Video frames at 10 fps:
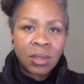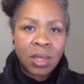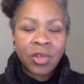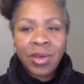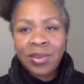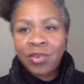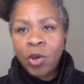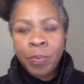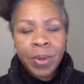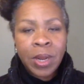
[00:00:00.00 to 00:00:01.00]
You don't have to
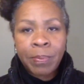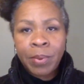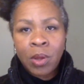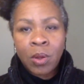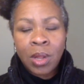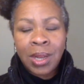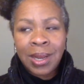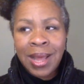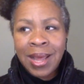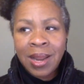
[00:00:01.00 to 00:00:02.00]
open up a
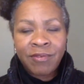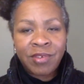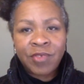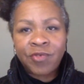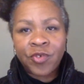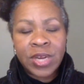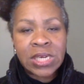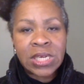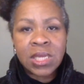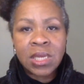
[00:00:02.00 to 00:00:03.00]
lot of
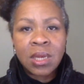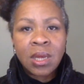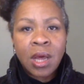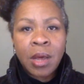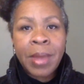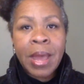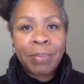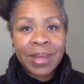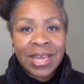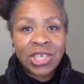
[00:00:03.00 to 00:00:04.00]
different
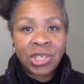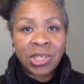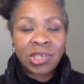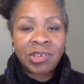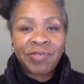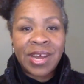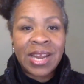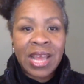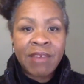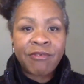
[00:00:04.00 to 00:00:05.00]
applications to find
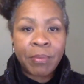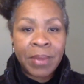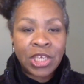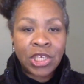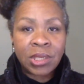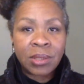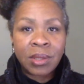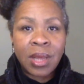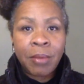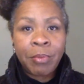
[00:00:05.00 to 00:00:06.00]
that information.
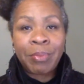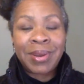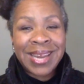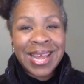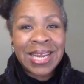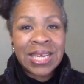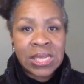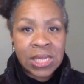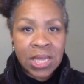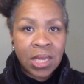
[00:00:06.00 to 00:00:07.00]
And remember, data
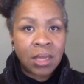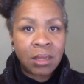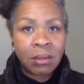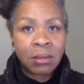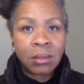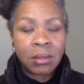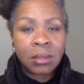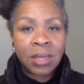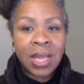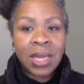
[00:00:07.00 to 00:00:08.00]
is key.
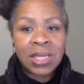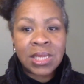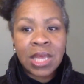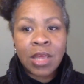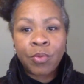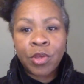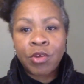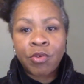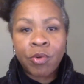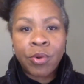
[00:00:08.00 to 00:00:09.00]
Data is key when
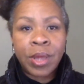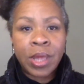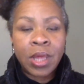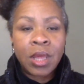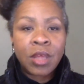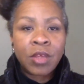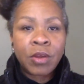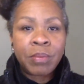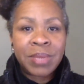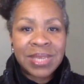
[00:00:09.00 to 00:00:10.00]
you're growing your
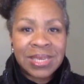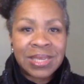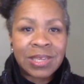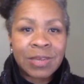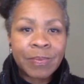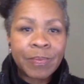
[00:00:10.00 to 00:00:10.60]
business.